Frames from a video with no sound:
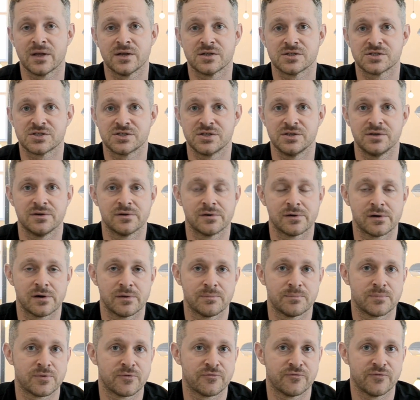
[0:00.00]
senior
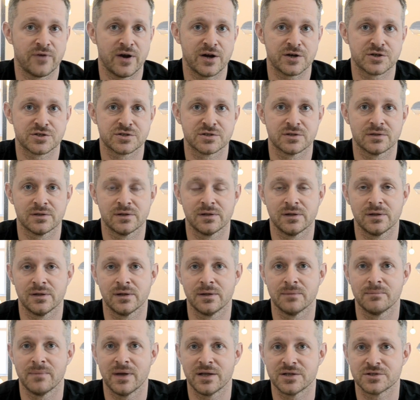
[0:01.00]

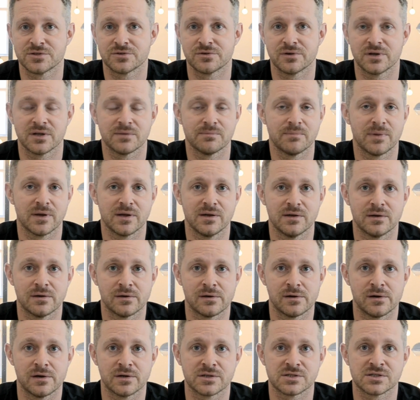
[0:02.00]
professional mentoring
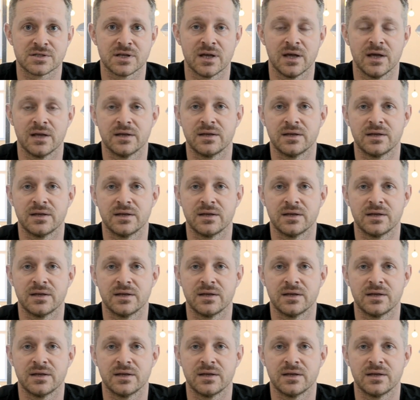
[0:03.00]
beginners